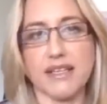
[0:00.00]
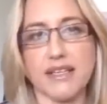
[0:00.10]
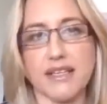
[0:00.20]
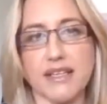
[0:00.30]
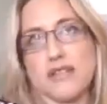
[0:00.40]

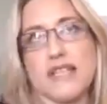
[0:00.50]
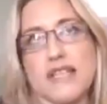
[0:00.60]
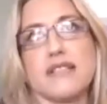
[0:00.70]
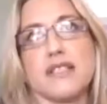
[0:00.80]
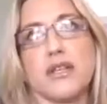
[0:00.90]
It's there
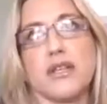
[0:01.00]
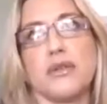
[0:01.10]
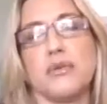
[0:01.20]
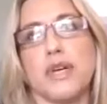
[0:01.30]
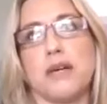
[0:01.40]
is
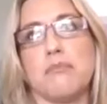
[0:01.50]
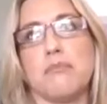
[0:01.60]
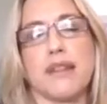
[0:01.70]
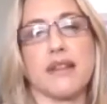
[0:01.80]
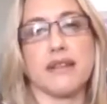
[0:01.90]
no uh,
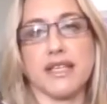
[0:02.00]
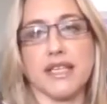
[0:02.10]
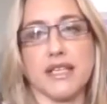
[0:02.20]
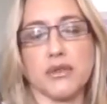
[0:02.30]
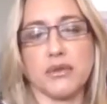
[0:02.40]

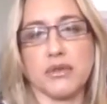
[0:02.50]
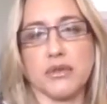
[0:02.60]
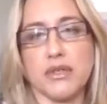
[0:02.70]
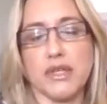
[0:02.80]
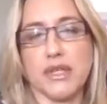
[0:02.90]
monthly or
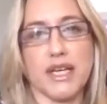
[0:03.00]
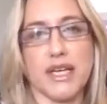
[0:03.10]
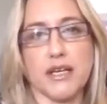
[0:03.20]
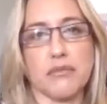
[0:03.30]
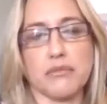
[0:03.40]

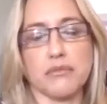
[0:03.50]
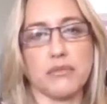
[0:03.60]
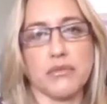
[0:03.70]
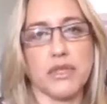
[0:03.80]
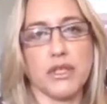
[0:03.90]
um,
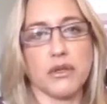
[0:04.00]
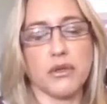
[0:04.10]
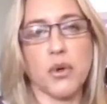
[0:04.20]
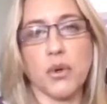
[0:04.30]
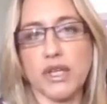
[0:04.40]
you know
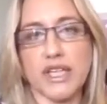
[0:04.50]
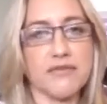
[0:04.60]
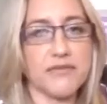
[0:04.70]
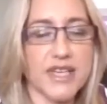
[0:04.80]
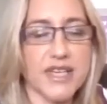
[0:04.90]
quarterly
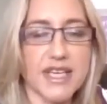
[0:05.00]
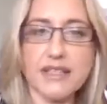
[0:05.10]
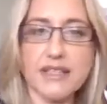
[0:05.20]
fees.